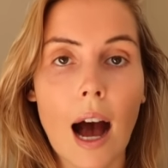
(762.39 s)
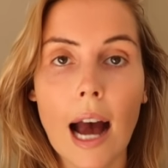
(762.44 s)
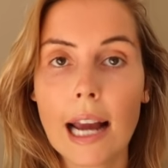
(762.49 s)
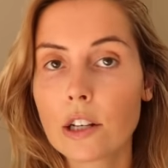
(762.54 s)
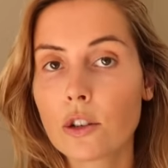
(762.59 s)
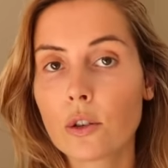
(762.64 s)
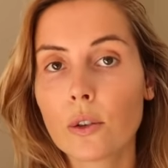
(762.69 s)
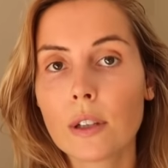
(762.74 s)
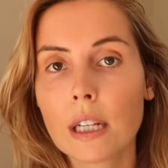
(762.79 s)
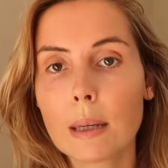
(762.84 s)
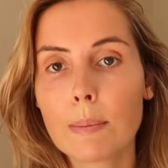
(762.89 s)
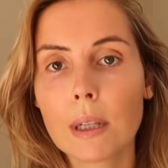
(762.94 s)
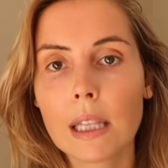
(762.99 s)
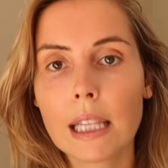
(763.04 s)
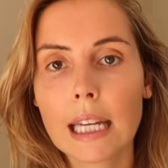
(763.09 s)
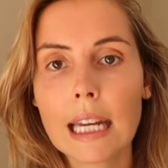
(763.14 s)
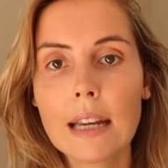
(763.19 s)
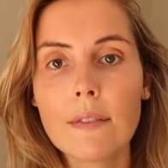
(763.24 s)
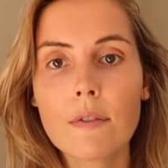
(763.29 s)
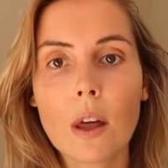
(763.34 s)
I truly
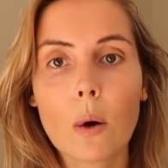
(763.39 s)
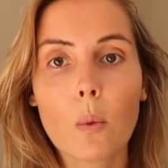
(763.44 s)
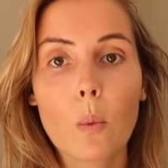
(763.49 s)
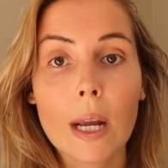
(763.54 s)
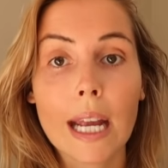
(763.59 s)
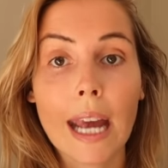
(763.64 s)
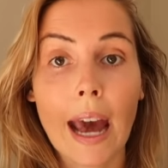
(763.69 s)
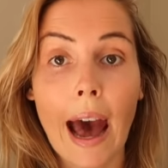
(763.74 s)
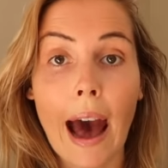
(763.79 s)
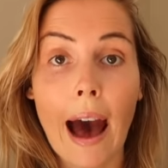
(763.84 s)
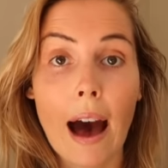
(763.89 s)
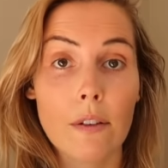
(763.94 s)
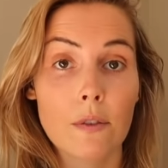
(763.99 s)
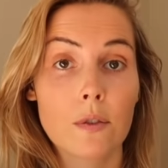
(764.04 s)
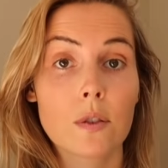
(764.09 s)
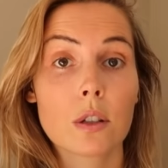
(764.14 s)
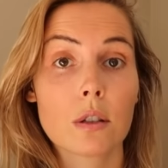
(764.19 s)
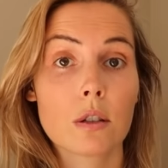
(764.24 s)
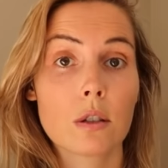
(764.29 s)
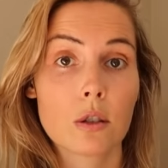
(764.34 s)
believe that we
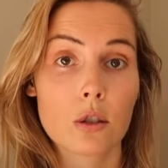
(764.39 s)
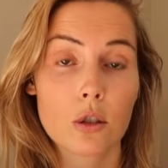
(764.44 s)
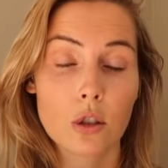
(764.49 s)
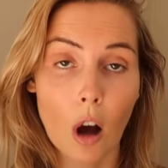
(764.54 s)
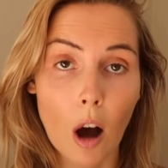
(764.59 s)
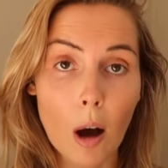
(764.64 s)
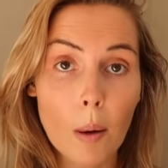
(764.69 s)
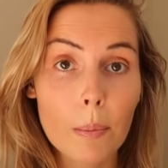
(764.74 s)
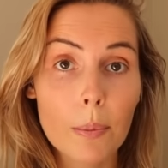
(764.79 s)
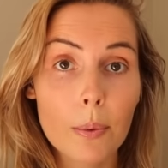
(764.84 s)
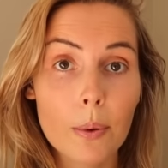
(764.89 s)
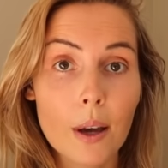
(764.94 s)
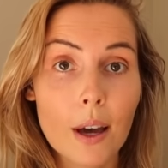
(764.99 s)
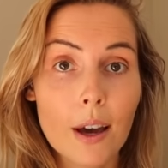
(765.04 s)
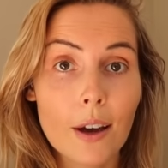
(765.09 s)
have to stop